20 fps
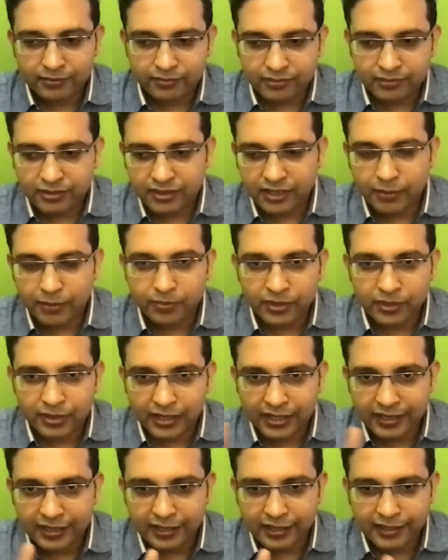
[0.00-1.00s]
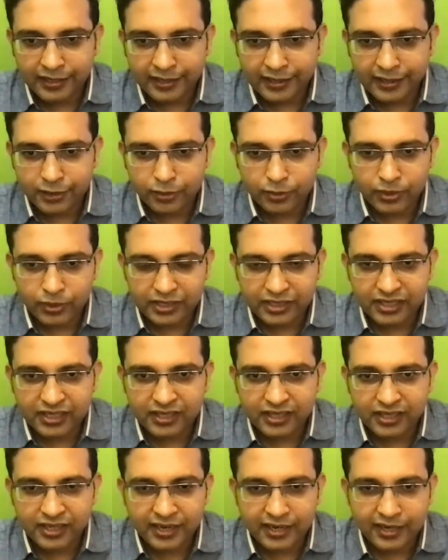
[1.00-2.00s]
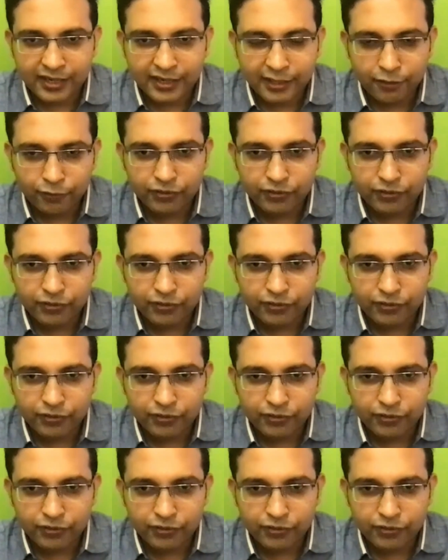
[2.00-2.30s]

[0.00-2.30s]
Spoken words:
skip, like I had to extend the deadline